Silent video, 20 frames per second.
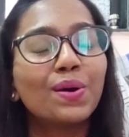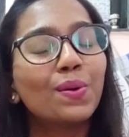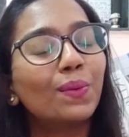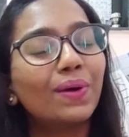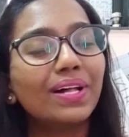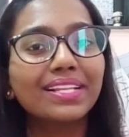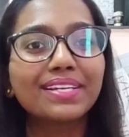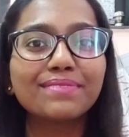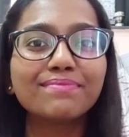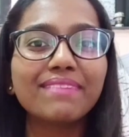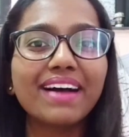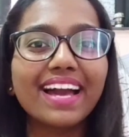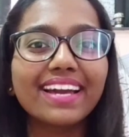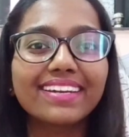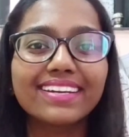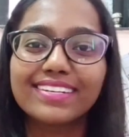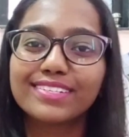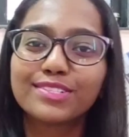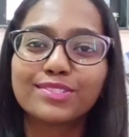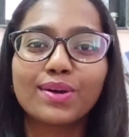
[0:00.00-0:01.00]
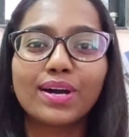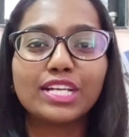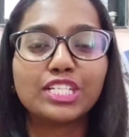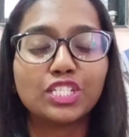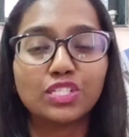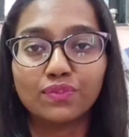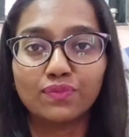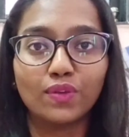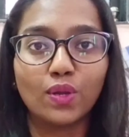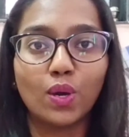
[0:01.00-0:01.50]
Welcome back to
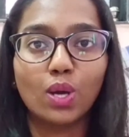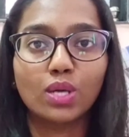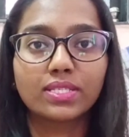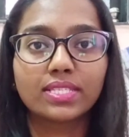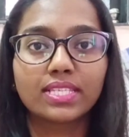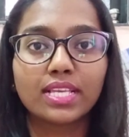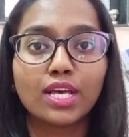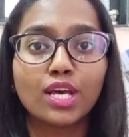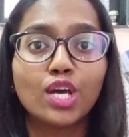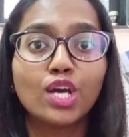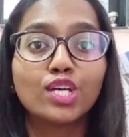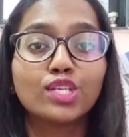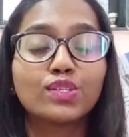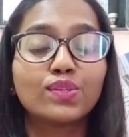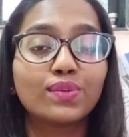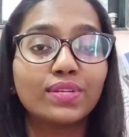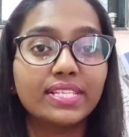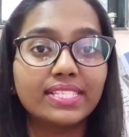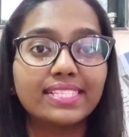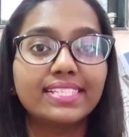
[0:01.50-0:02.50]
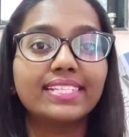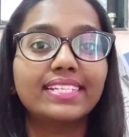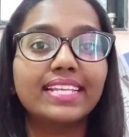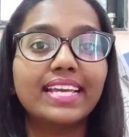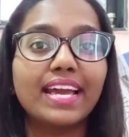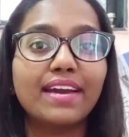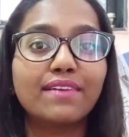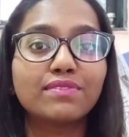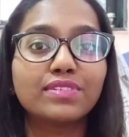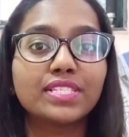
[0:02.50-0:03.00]
Aishu Vlogs. So
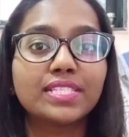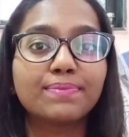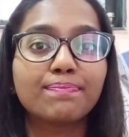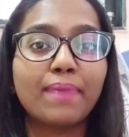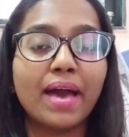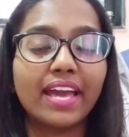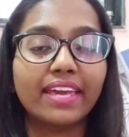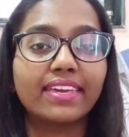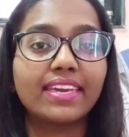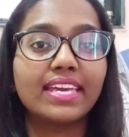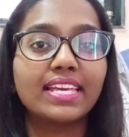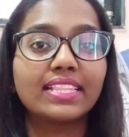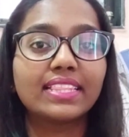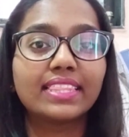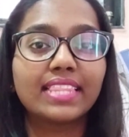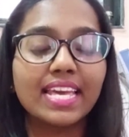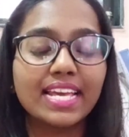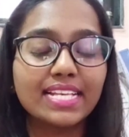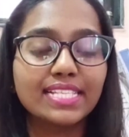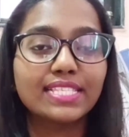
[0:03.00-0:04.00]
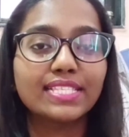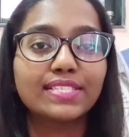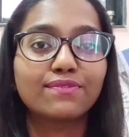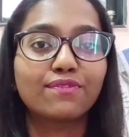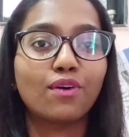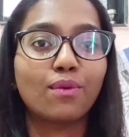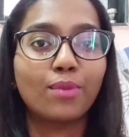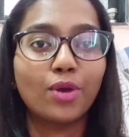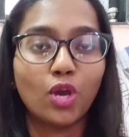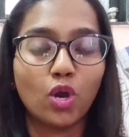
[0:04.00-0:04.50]
recently I was packing things
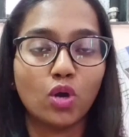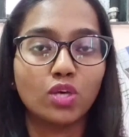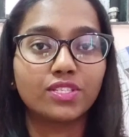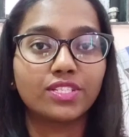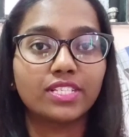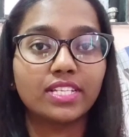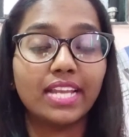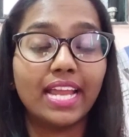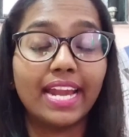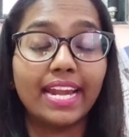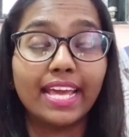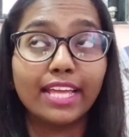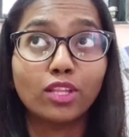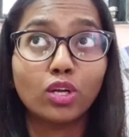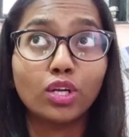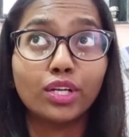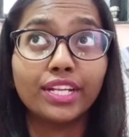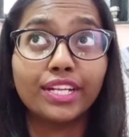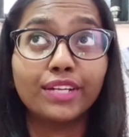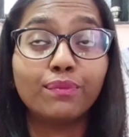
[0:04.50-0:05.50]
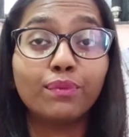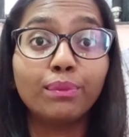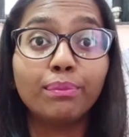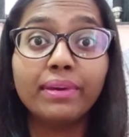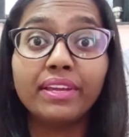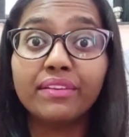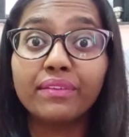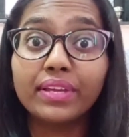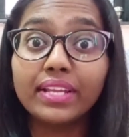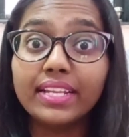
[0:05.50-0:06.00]
for my hostel and I thought it would
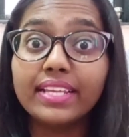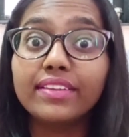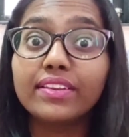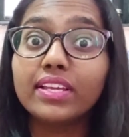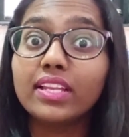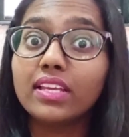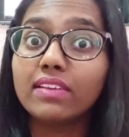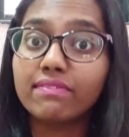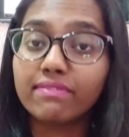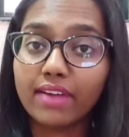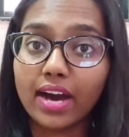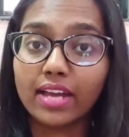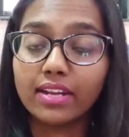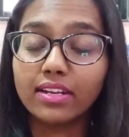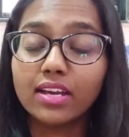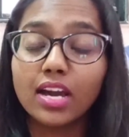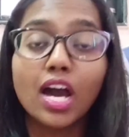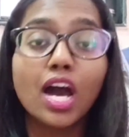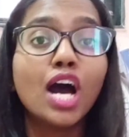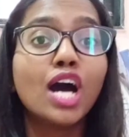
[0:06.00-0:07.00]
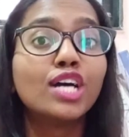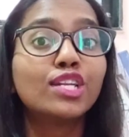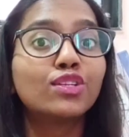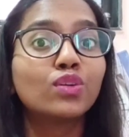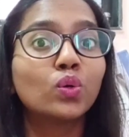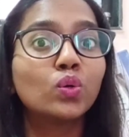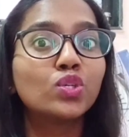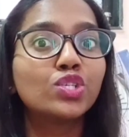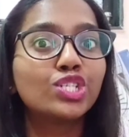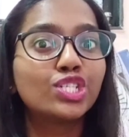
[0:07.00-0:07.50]
be really really fun
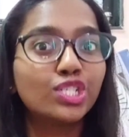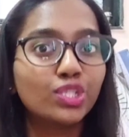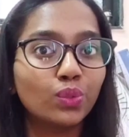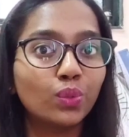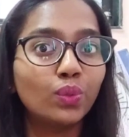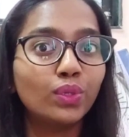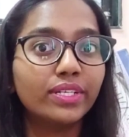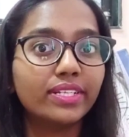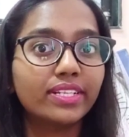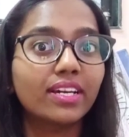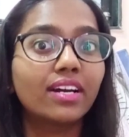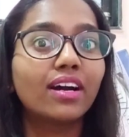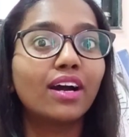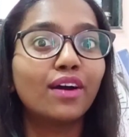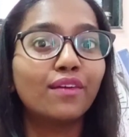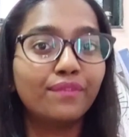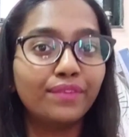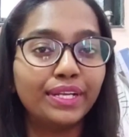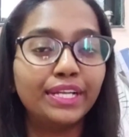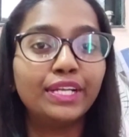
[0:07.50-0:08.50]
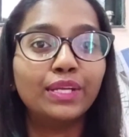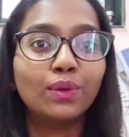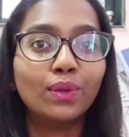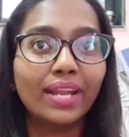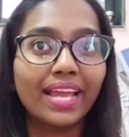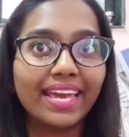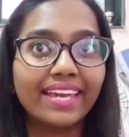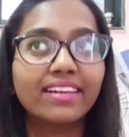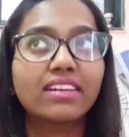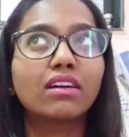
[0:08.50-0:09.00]
to shoot a video
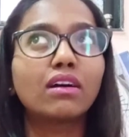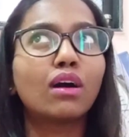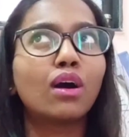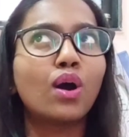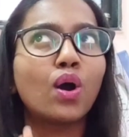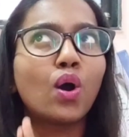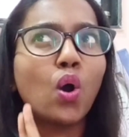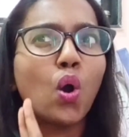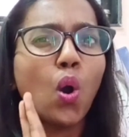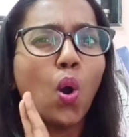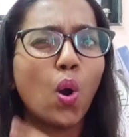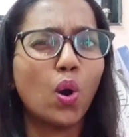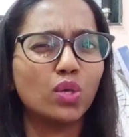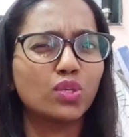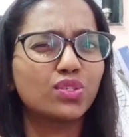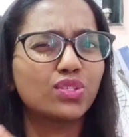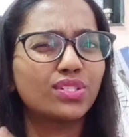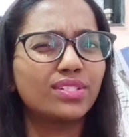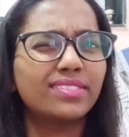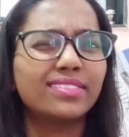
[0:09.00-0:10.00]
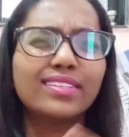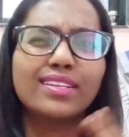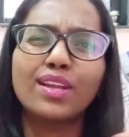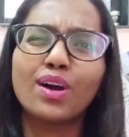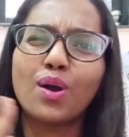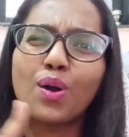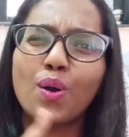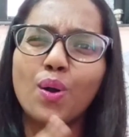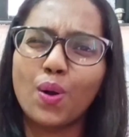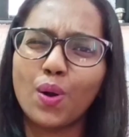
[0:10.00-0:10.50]
like a hostel
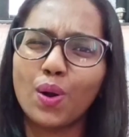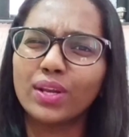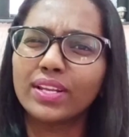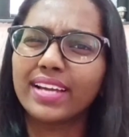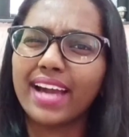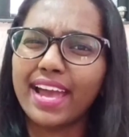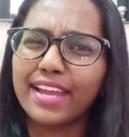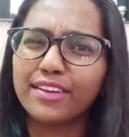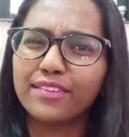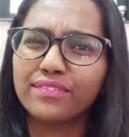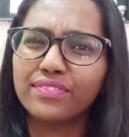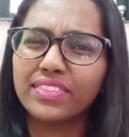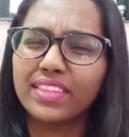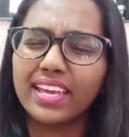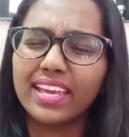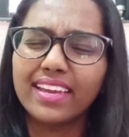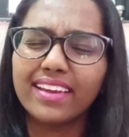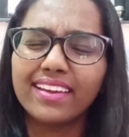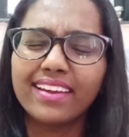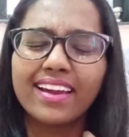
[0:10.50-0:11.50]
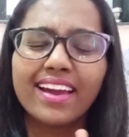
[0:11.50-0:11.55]
haul kind of thing.